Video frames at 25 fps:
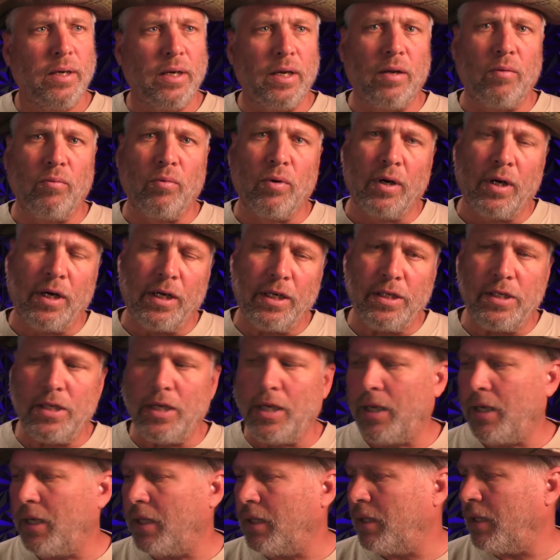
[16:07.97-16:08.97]
and were
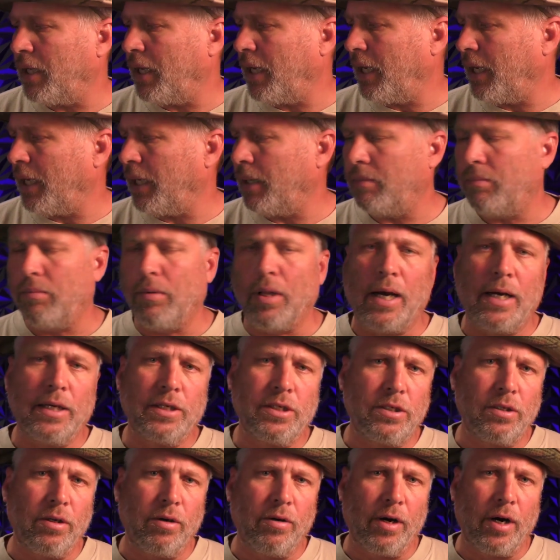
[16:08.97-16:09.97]
hunting, and they
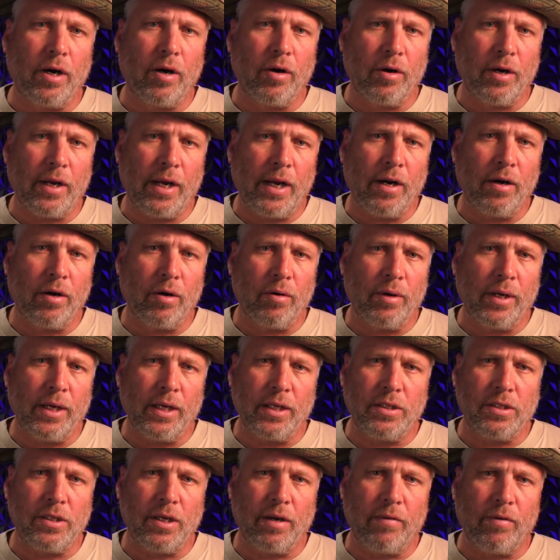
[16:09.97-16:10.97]
lost their
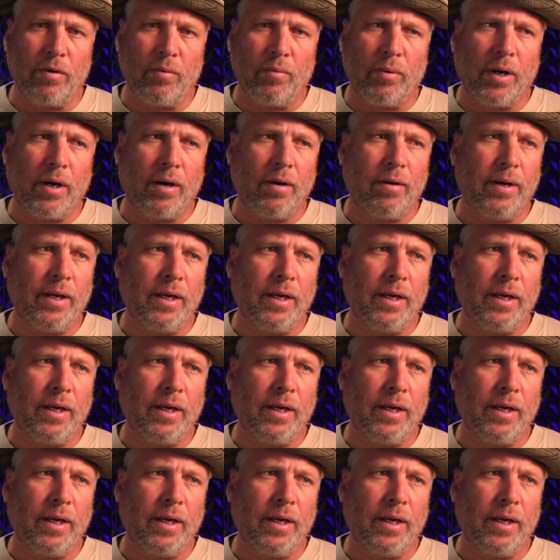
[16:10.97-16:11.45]
arrowheads everywhere.